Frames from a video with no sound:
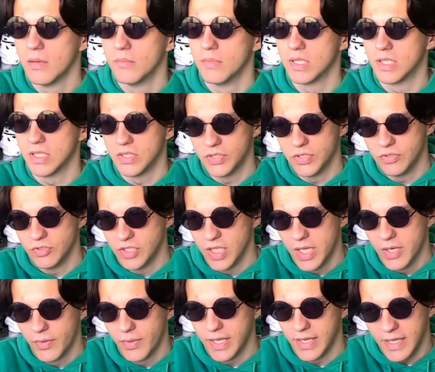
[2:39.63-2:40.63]
because you
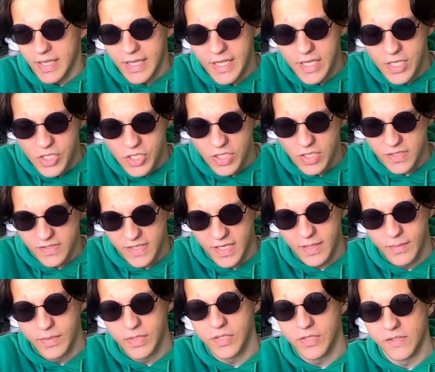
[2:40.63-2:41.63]
generate each
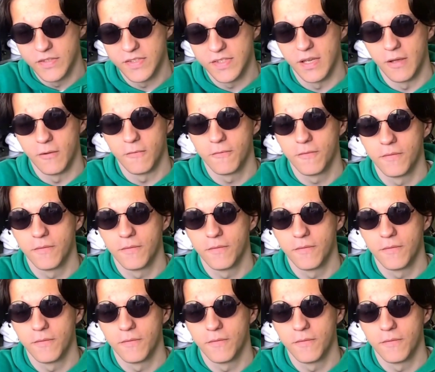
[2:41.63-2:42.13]
segment yourself,